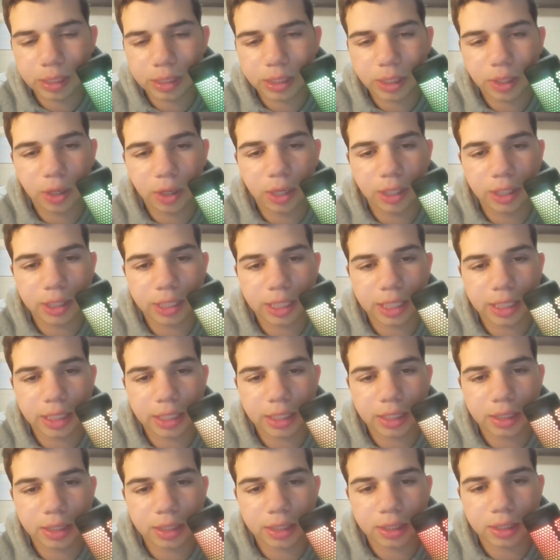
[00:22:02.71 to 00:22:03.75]
the series
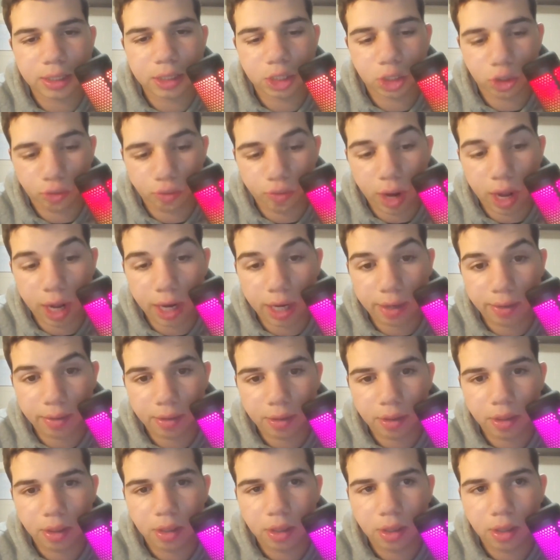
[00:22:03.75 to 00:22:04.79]
against Toronto.
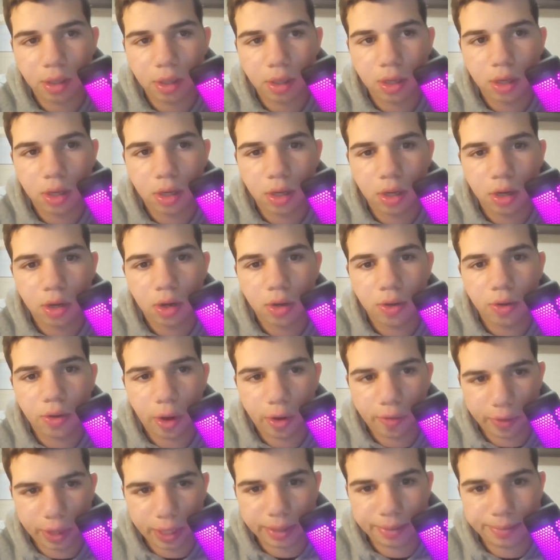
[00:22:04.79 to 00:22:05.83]

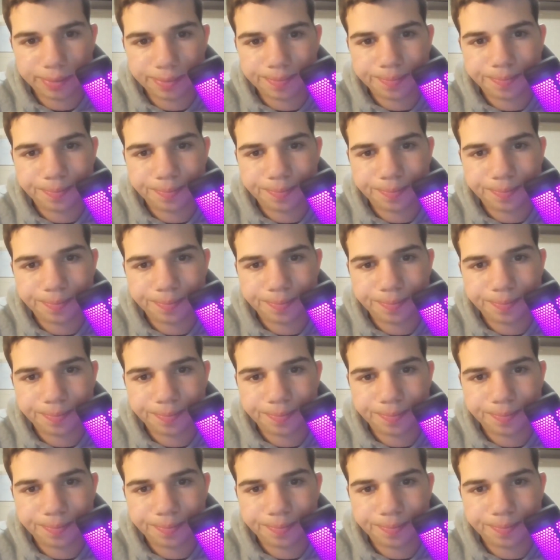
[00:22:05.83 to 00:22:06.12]
All right,